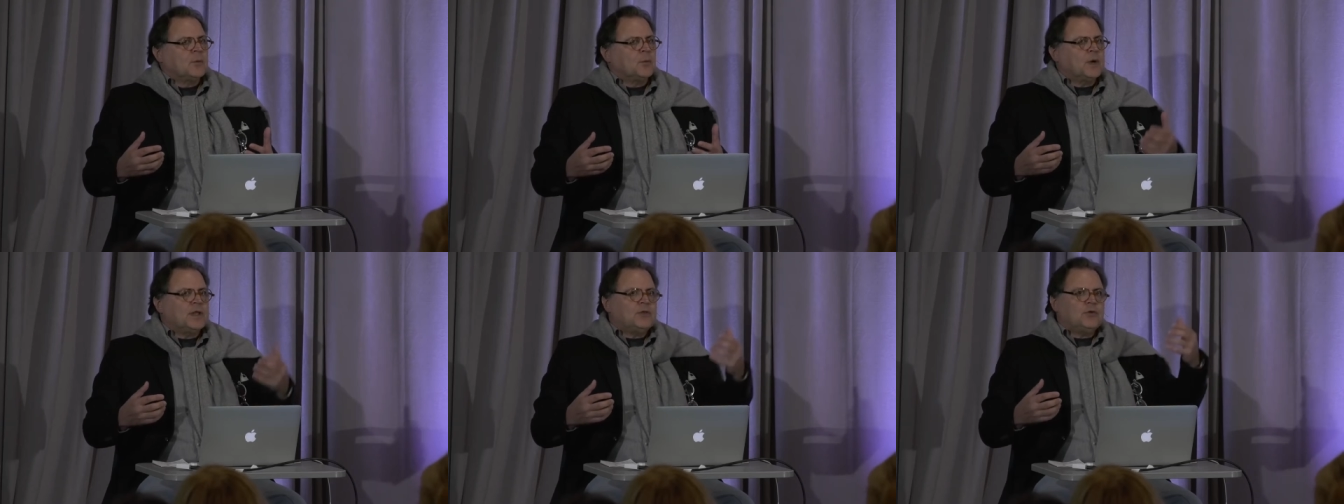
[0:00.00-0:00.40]

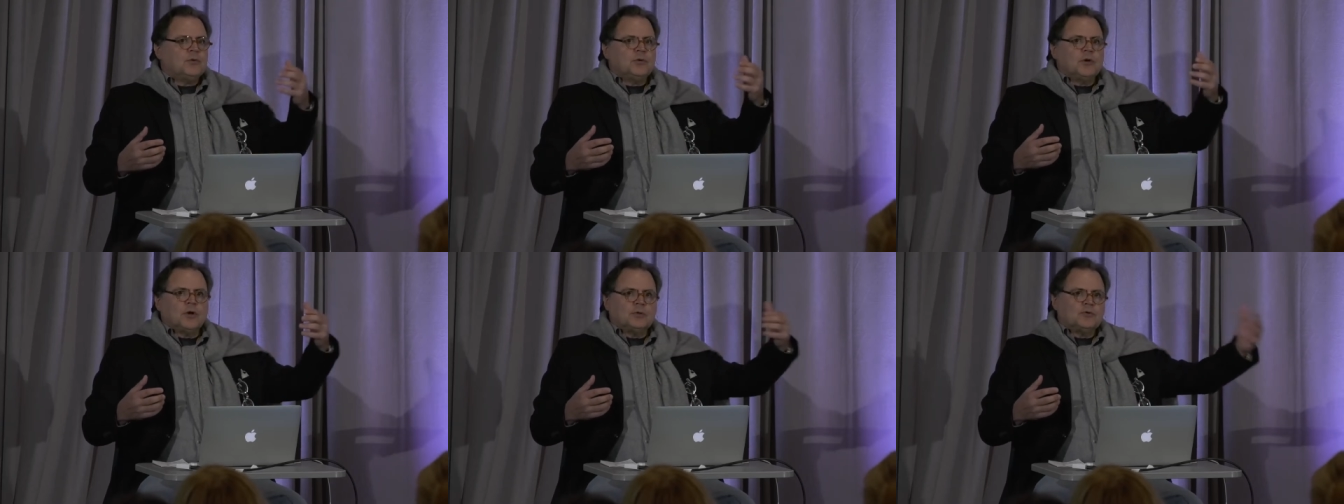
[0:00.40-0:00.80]
When
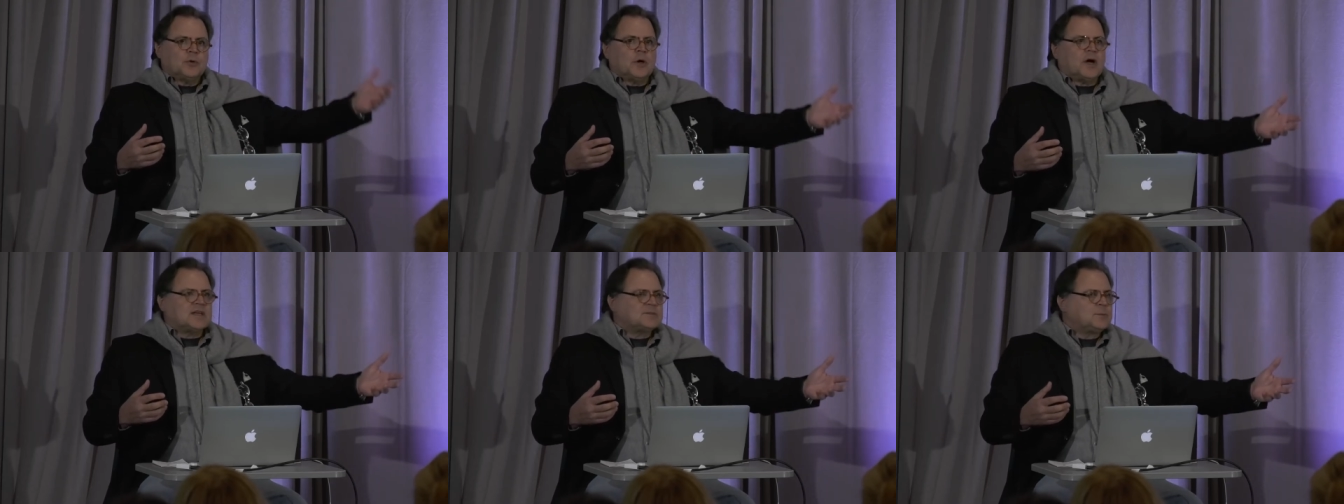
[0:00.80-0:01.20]
you go to
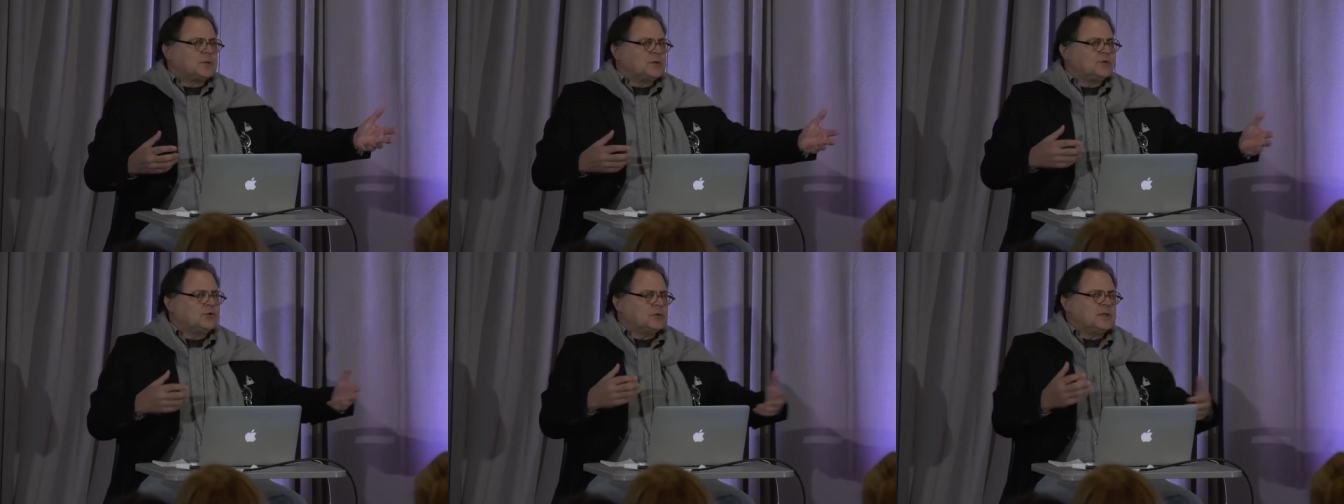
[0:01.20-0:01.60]
a
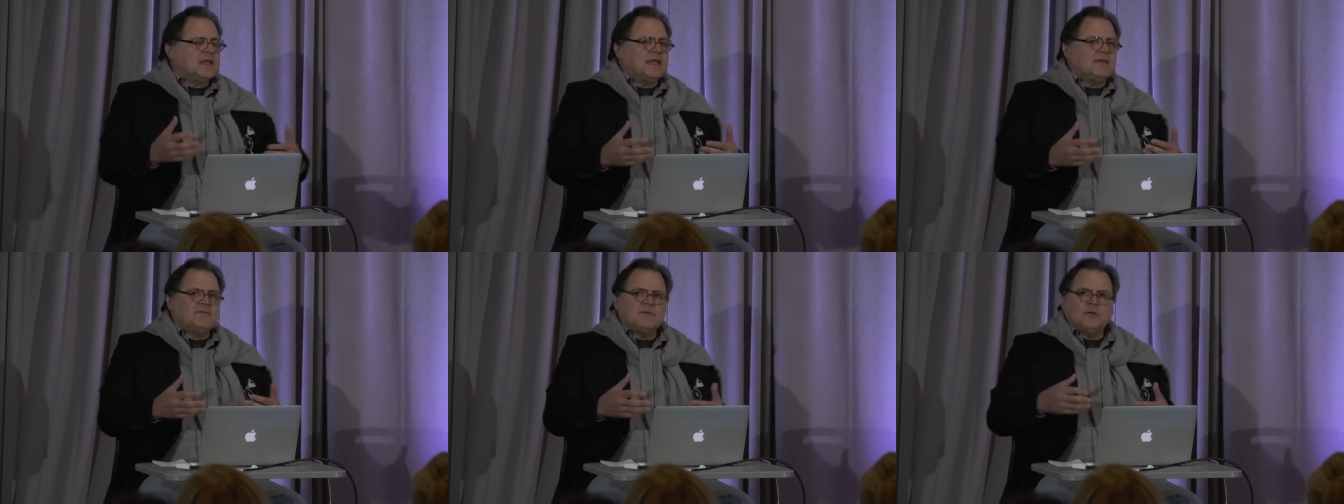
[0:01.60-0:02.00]
hospital and you
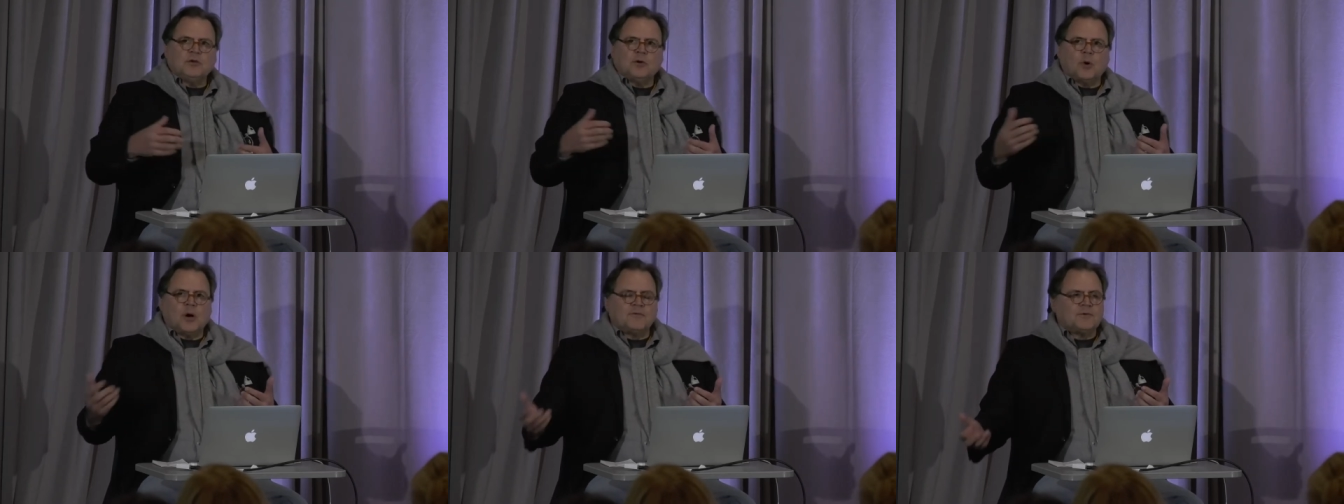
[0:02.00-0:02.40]
leave, you
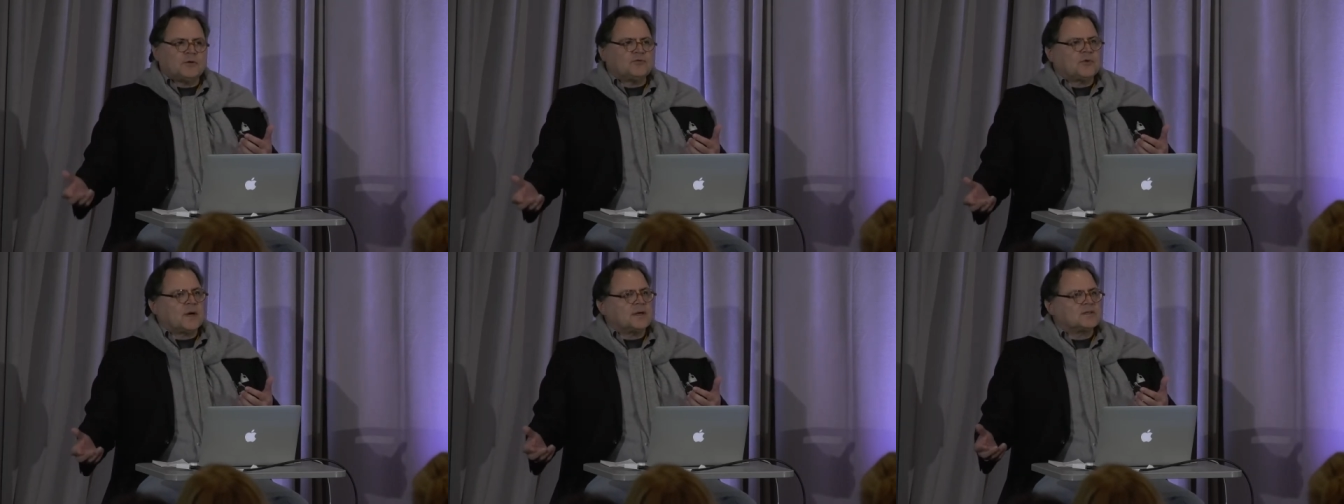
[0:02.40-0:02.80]
go off
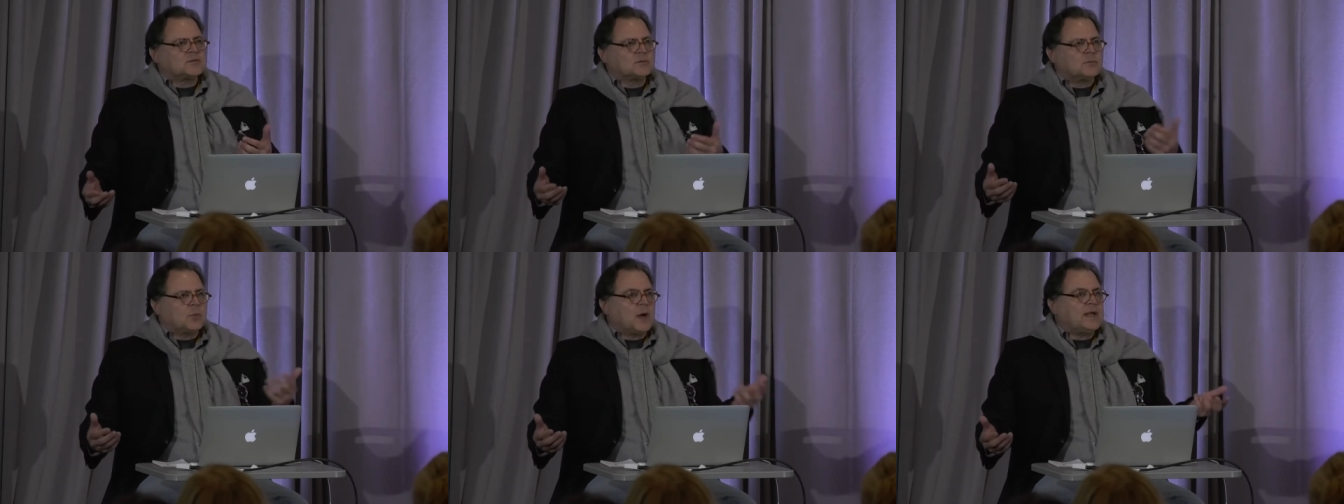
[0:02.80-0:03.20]
your
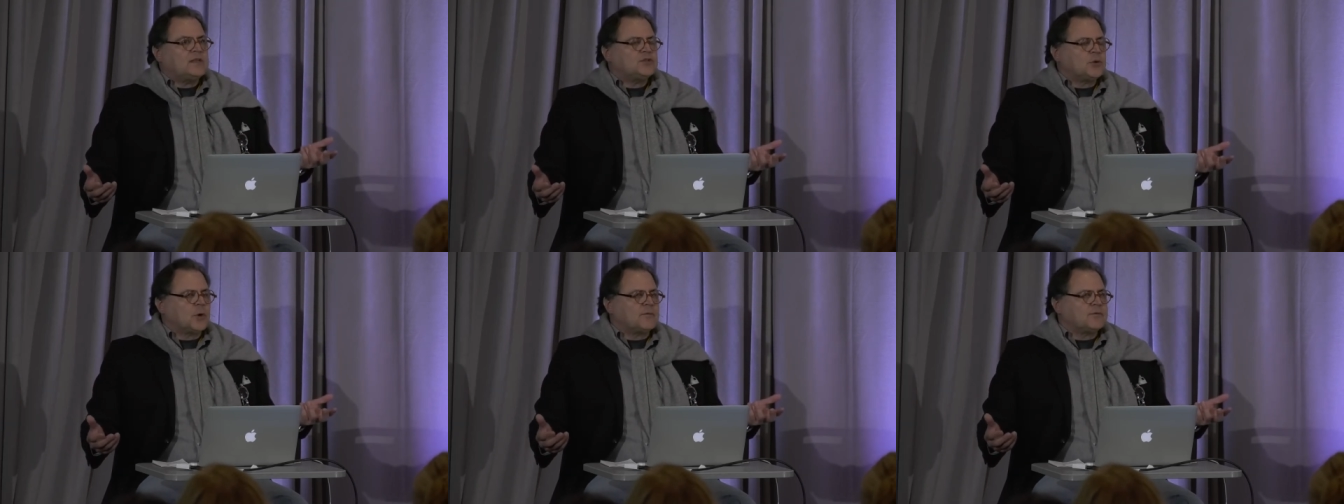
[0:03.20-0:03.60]
drugs. Why
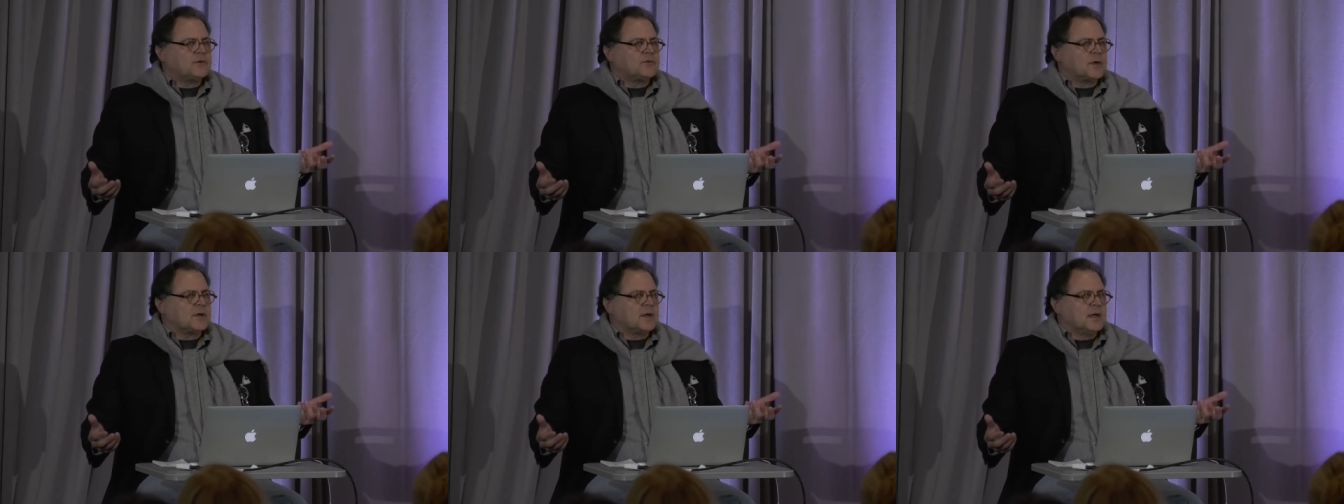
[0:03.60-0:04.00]
did you go off your
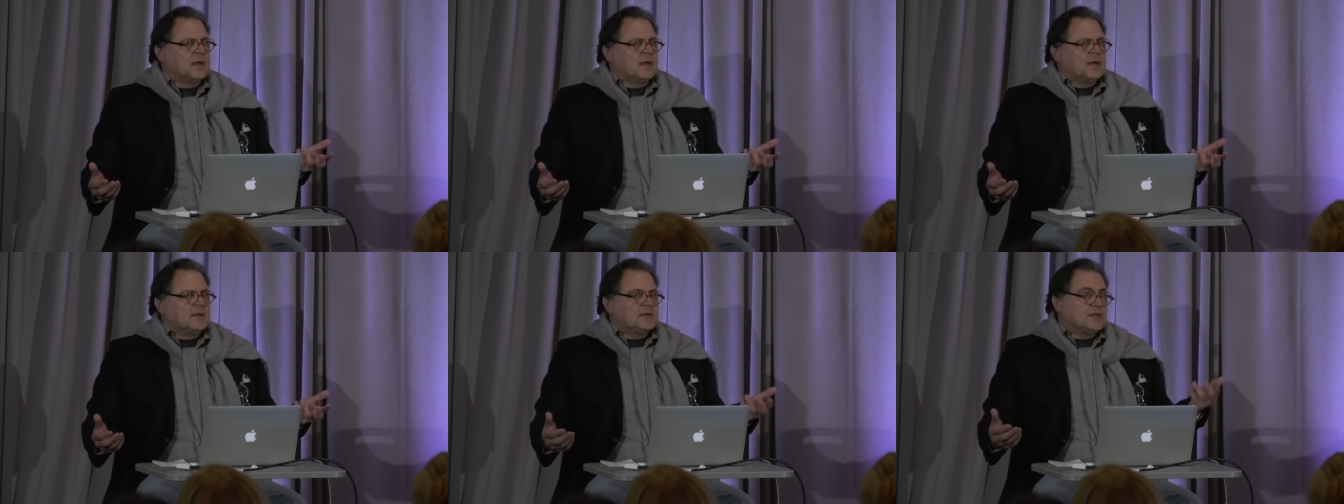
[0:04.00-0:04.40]
drug?
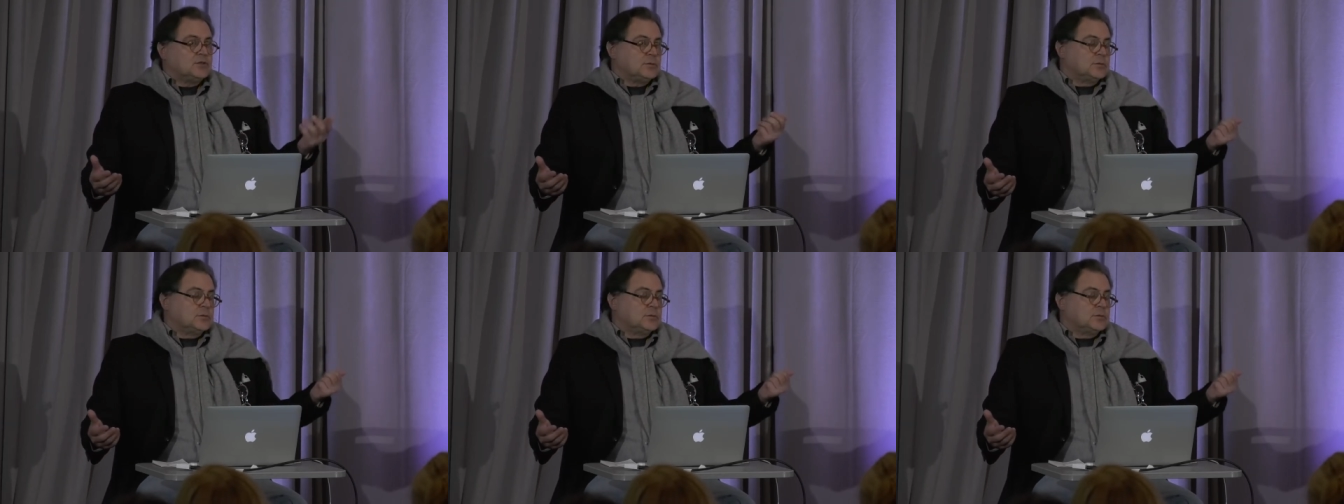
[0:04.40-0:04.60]
Did